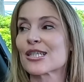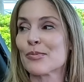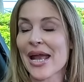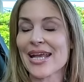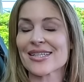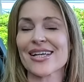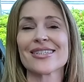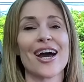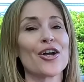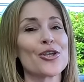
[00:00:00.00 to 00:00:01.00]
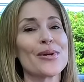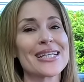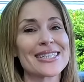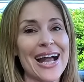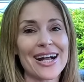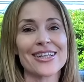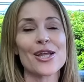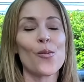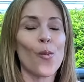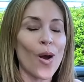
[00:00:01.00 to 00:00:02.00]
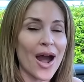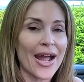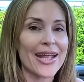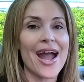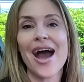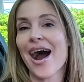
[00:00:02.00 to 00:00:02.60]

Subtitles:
space, and tell you exactly why